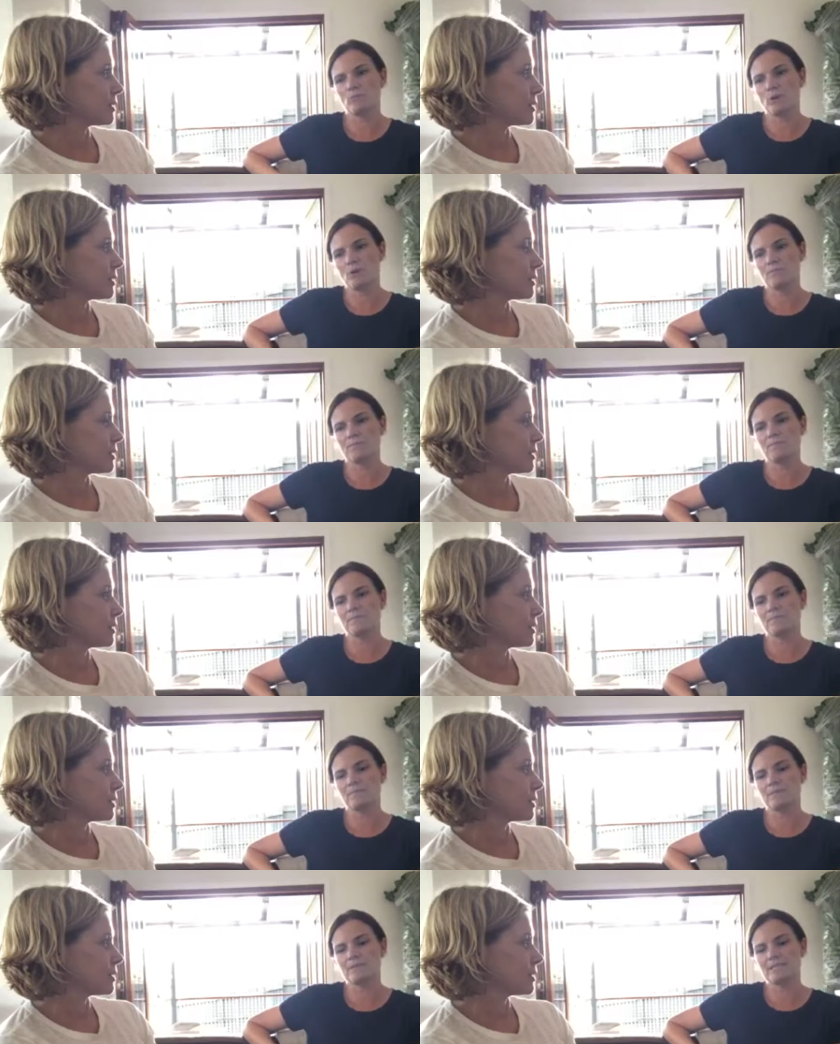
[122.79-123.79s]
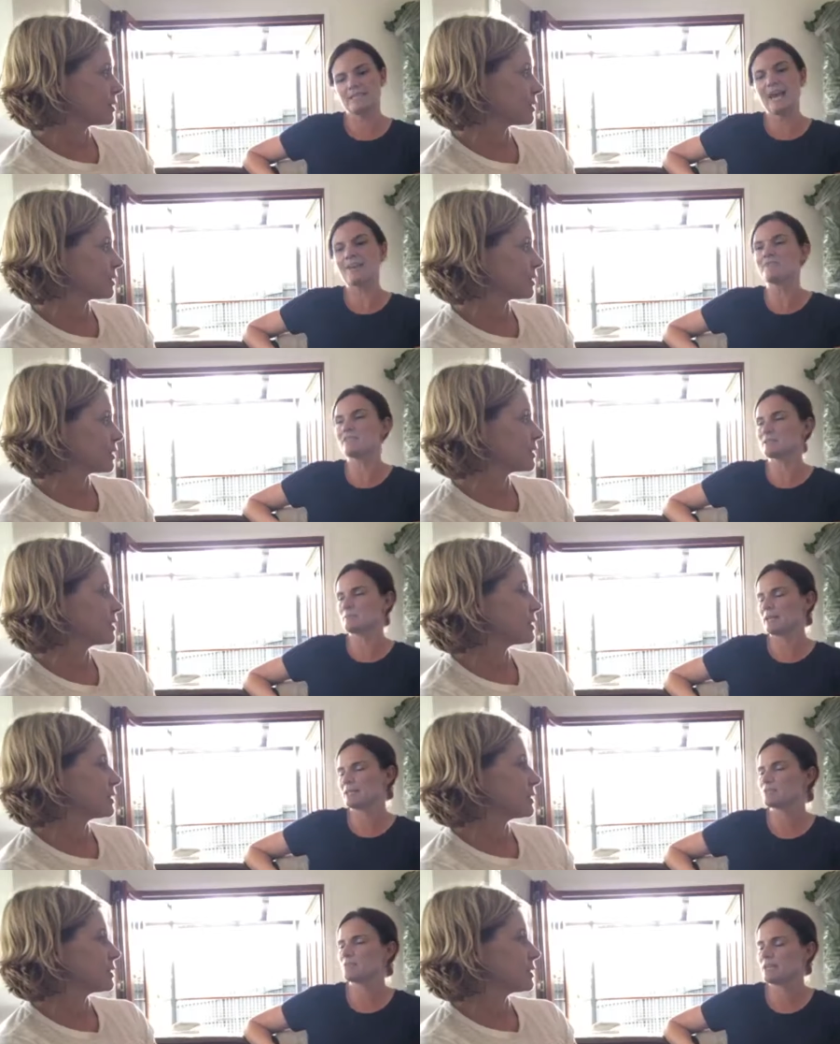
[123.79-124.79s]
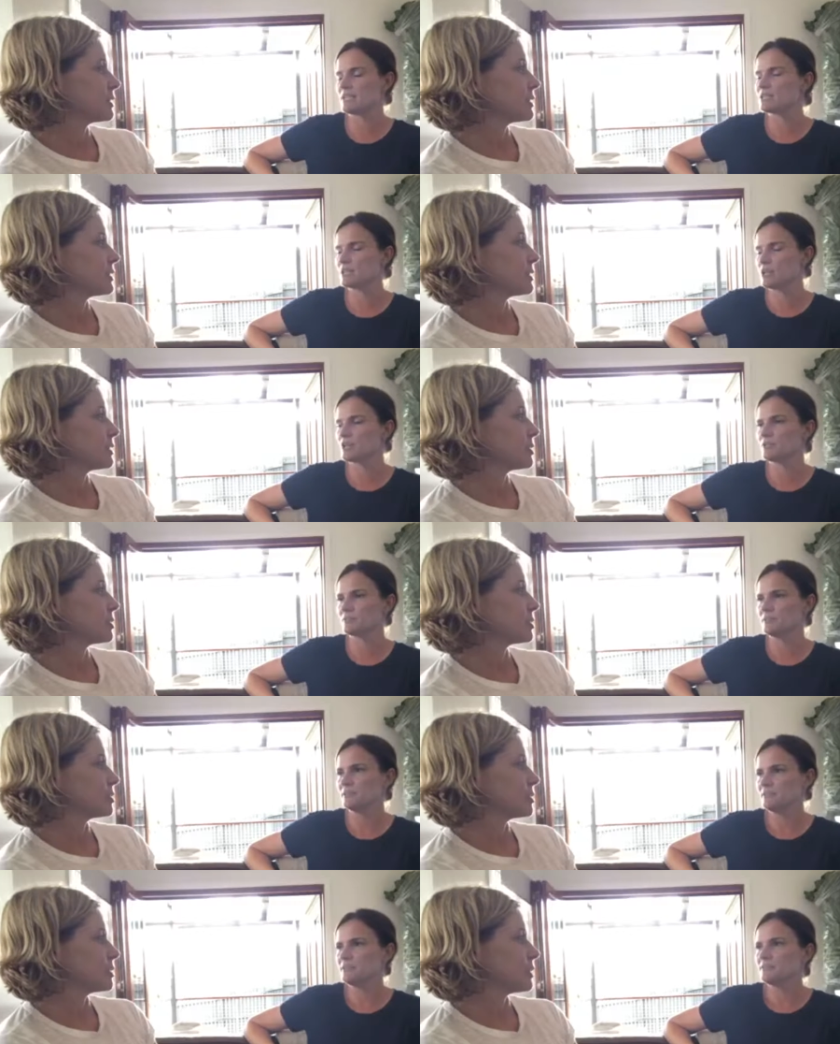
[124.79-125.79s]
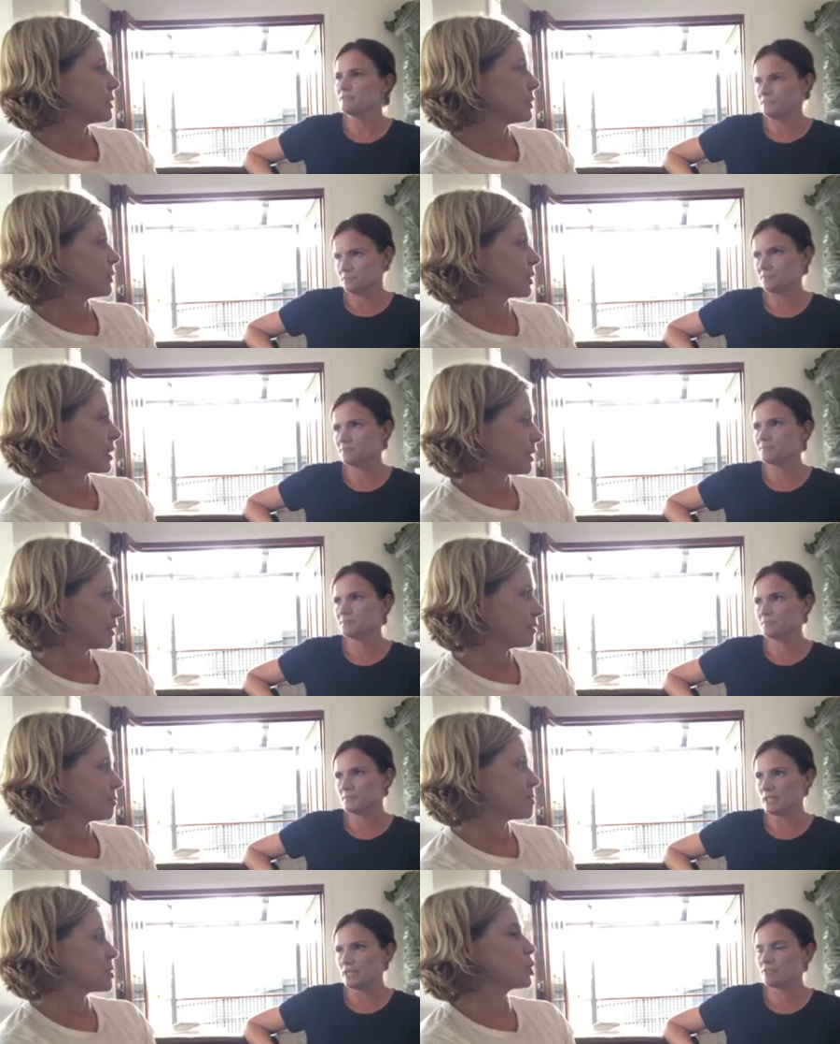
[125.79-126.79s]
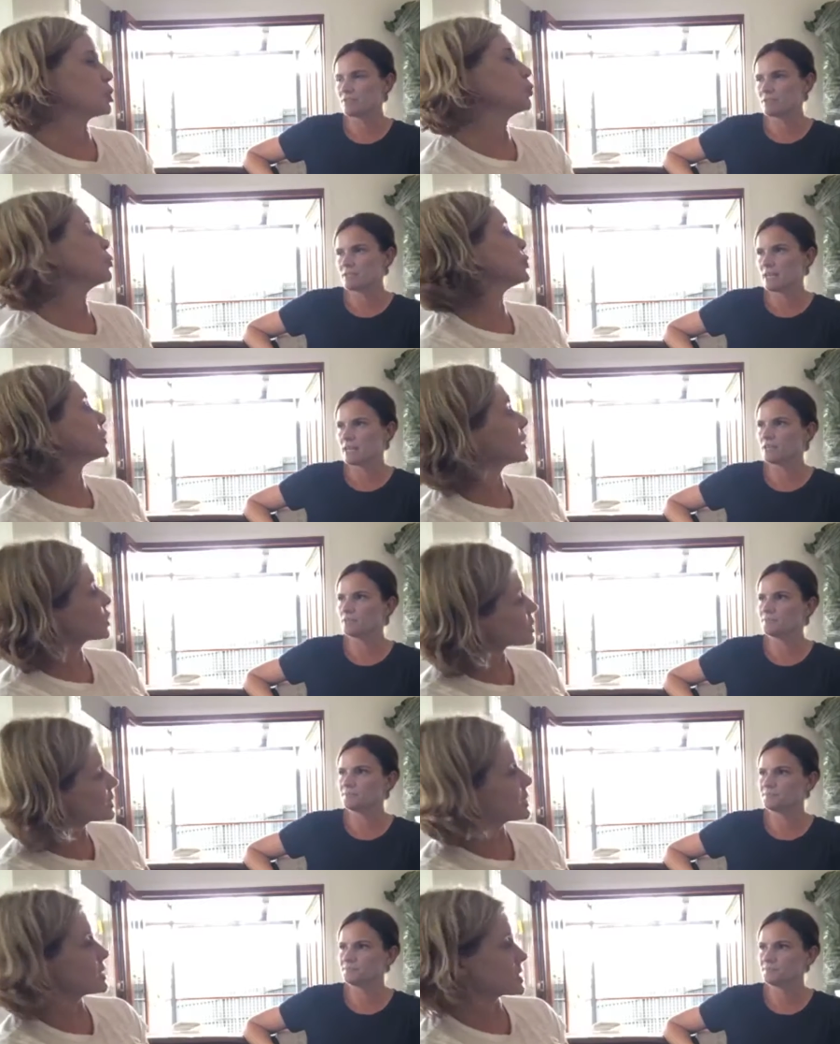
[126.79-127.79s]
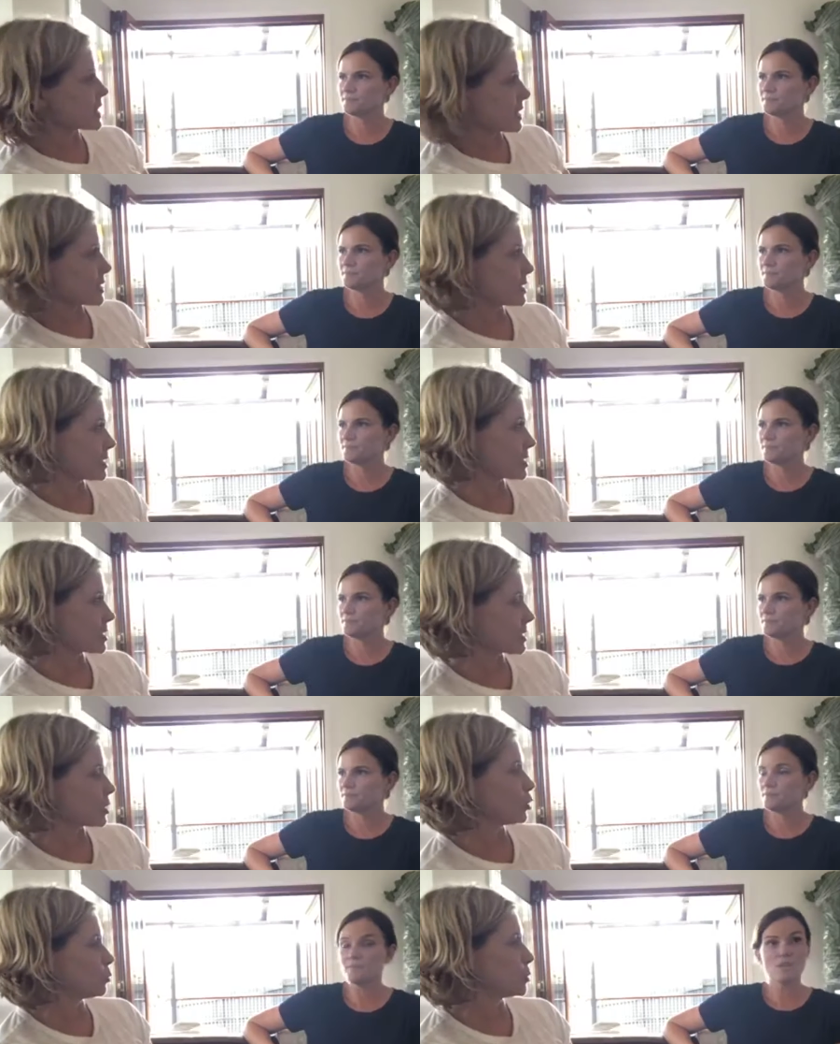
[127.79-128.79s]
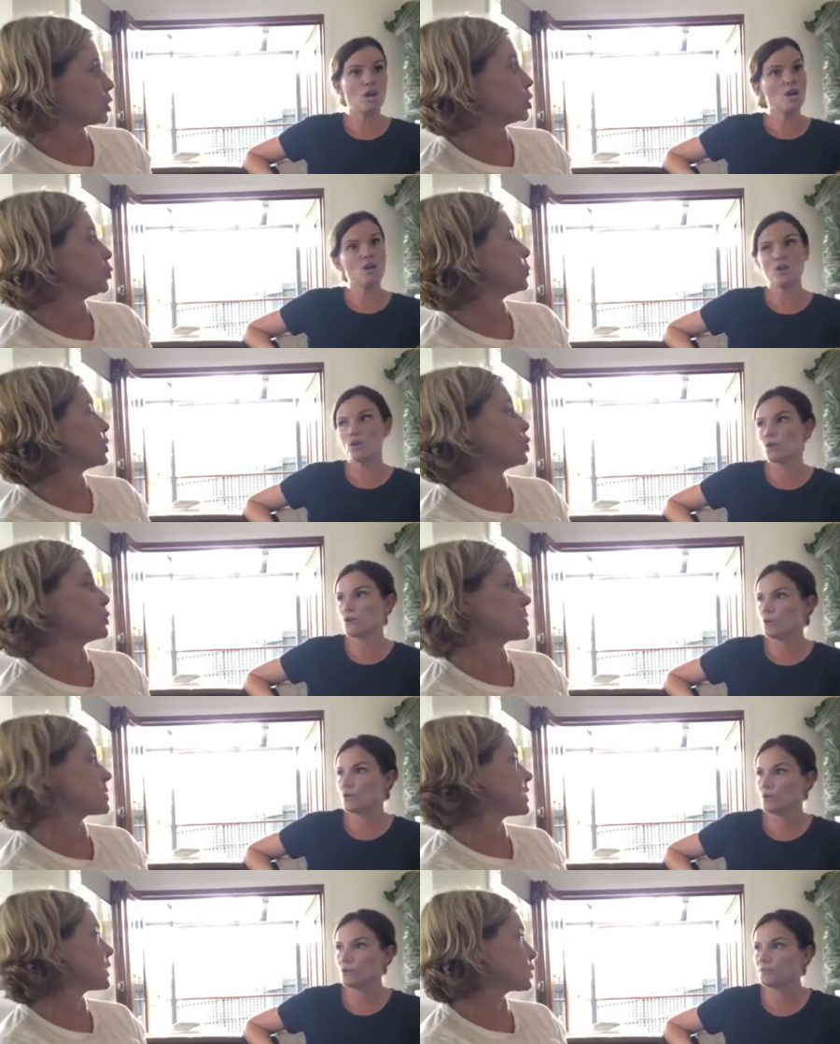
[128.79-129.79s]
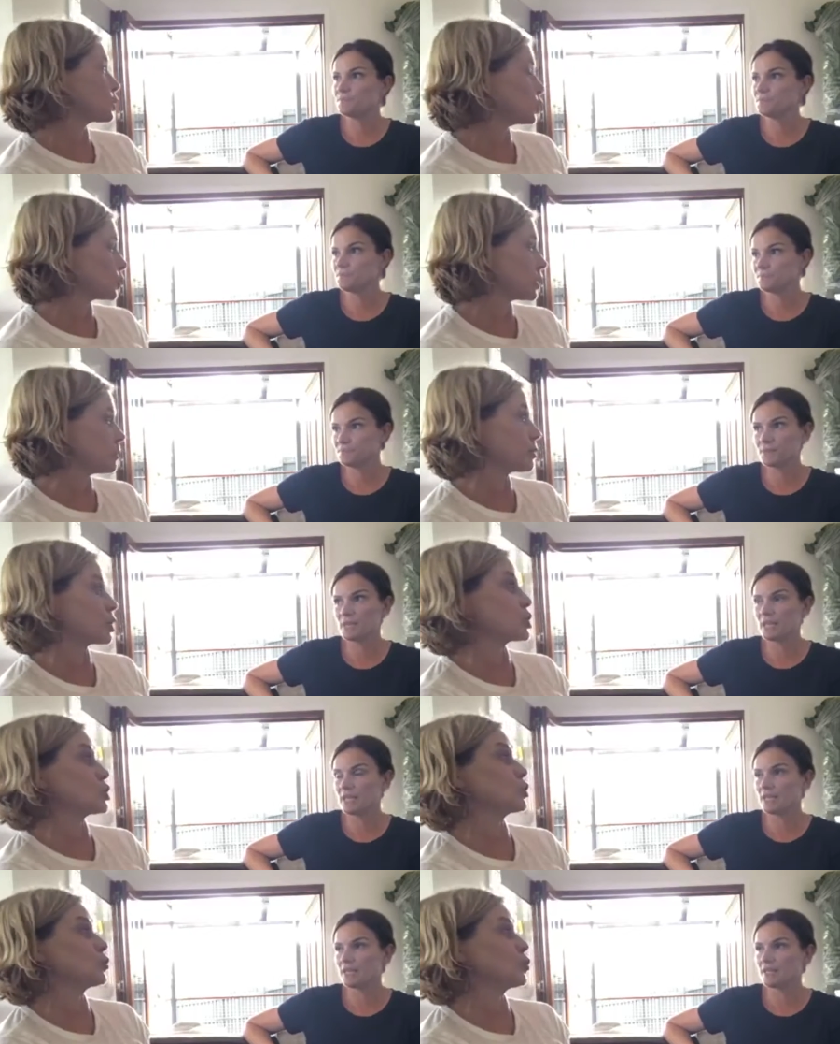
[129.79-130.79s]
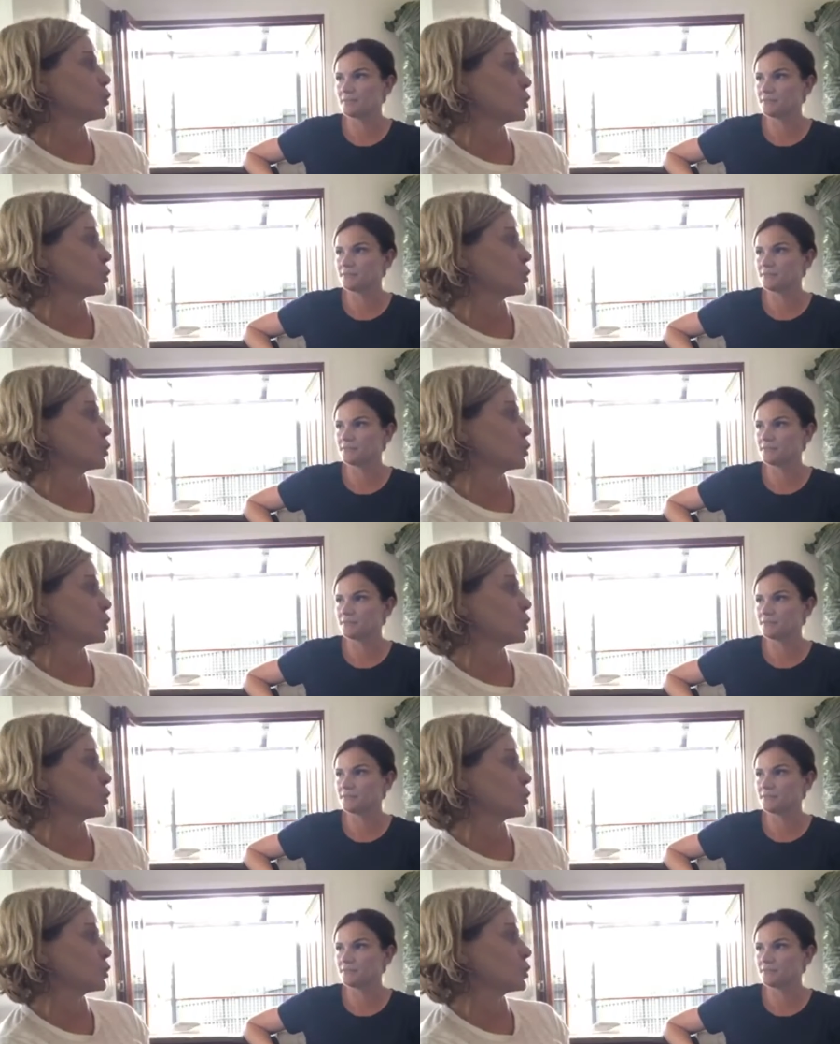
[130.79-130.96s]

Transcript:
Speaker 1: were didn't have this place ready to
Speaker 2: go. Okay. Yeah, so you weren't actually intending to sell, but, no. you, but you started looking because yeah. you